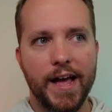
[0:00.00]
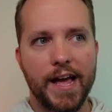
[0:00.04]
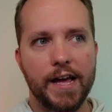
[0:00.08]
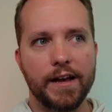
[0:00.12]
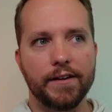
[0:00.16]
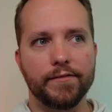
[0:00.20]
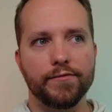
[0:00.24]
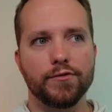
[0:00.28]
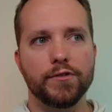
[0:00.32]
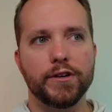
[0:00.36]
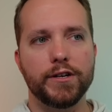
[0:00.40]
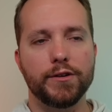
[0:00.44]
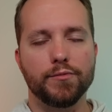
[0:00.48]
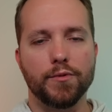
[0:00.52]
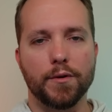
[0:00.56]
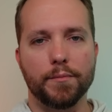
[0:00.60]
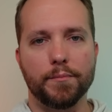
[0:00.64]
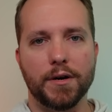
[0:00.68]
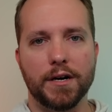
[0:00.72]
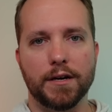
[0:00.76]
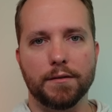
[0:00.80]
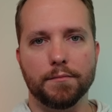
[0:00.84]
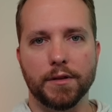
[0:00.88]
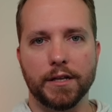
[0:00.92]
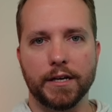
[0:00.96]
Every
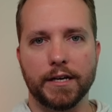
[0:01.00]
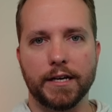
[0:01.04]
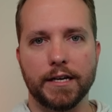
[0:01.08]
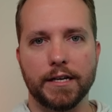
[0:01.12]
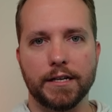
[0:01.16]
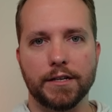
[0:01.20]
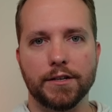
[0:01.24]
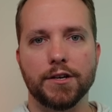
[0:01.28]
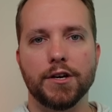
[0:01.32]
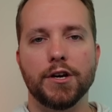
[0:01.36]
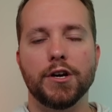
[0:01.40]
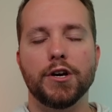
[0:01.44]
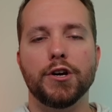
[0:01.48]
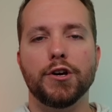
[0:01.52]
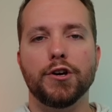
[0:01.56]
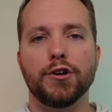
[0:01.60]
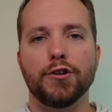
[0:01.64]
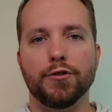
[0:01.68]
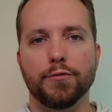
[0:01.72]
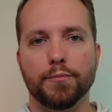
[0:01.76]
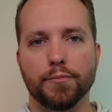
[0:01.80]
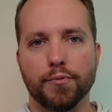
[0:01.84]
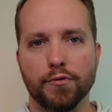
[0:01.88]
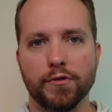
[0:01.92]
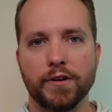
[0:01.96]
Republican
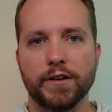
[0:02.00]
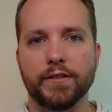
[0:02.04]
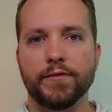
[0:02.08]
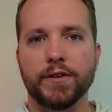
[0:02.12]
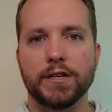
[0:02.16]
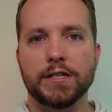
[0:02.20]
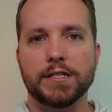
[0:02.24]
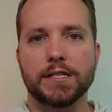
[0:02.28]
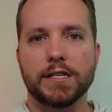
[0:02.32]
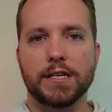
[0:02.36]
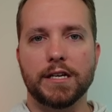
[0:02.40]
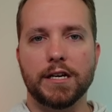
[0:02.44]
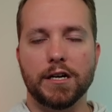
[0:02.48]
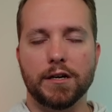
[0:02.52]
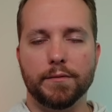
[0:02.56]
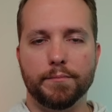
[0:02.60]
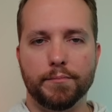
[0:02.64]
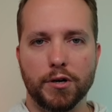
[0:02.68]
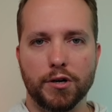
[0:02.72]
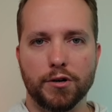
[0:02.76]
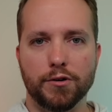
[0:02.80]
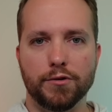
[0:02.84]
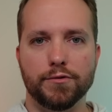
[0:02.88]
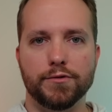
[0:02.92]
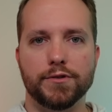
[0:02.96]
who previously
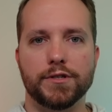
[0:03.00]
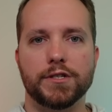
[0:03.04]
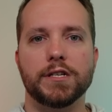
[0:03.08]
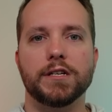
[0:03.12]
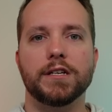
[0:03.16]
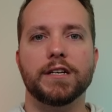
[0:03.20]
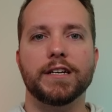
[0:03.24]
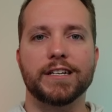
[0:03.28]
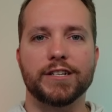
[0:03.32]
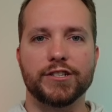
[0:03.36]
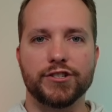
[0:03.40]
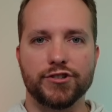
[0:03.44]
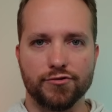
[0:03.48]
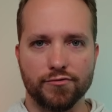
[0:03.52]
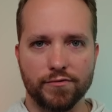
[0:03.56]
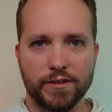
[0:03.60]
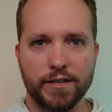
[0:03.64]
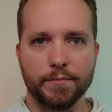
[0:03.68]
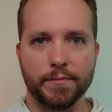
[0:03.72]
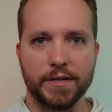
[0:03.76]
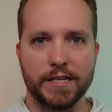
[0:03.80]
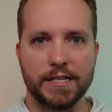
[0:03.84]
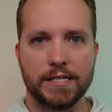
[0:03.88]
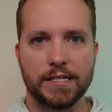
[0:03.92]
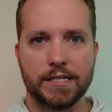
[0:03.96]
opposed
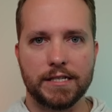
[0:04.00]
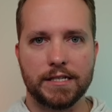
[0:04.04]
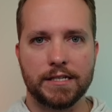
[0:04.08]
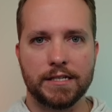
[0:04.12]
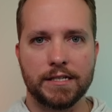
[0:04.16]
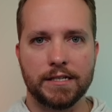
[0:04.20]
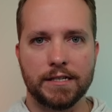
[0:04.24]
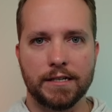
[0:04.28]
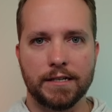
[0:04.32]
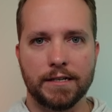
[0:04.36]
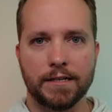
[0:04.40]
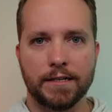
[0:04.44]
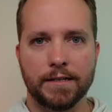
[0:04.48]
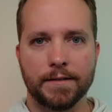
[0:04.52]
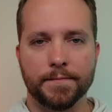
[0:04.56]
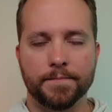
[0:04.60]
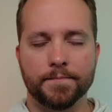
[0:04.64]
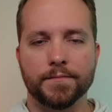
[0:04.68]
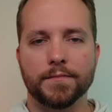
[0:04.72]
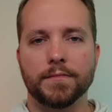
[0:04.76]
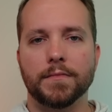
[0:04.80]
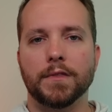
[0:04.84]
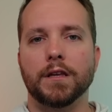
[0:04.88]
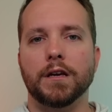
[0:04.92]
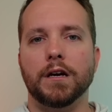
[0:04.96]
extremists
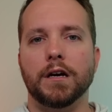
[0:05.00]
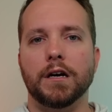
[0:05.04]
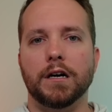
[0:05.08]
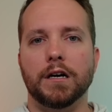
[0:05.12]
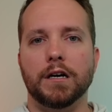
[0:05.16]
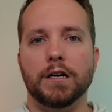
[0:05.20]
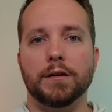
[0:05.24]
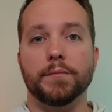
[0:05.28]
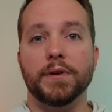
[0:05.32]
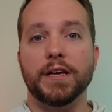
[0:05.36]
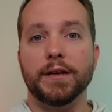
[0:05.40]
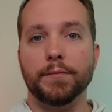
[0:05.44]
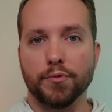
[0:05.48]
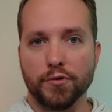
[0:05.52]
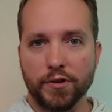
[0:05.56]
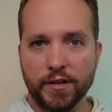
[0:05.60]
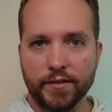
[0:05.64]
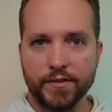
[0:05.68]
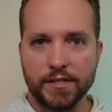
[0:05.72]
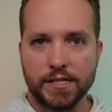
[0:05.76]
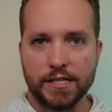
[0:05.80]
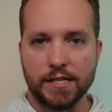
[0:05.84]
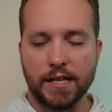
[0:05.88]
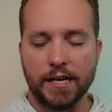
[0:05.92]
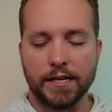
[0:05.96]
um, in
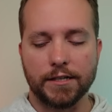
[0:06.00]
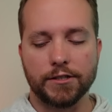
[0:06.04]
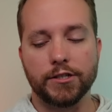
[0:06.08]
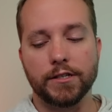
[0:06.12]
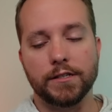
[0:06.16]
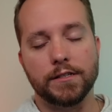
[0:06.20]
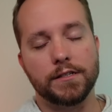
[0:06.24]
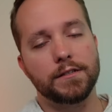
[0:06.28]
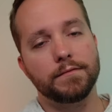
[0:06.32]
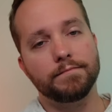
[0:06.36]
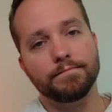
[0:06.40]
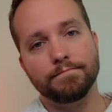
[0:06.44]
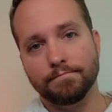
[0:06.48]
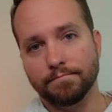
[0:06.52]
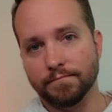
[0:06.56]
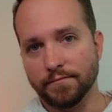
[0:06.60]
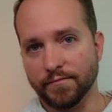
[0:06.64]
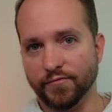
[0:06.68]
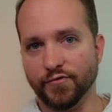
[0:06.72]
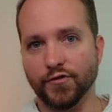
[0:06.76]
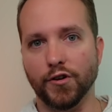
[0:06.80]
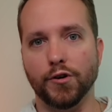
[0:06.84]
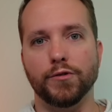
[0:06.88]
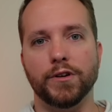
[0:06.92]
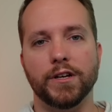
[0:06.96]
previous elections
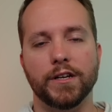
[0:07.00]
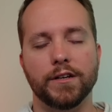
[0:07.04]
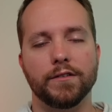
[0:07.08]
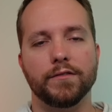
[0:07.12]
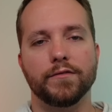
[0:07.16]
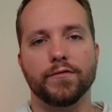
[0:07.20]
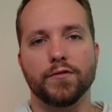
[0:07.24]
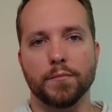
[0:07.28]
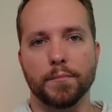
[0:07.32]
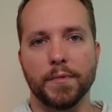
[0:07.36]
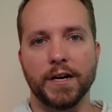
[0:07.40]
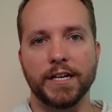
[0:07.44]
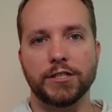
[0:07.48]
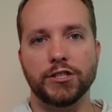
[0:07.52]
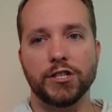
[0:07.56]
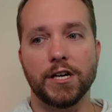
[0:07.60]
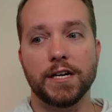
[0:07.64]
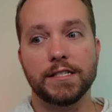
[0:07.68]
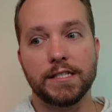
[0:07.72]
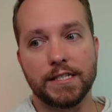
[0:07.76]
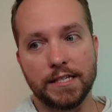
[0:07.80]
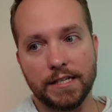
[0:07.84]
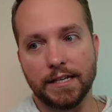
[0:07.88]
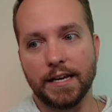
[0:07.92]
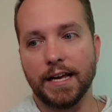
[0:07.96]
voted for Mike
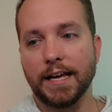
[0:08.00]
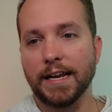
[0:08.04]
Johnson.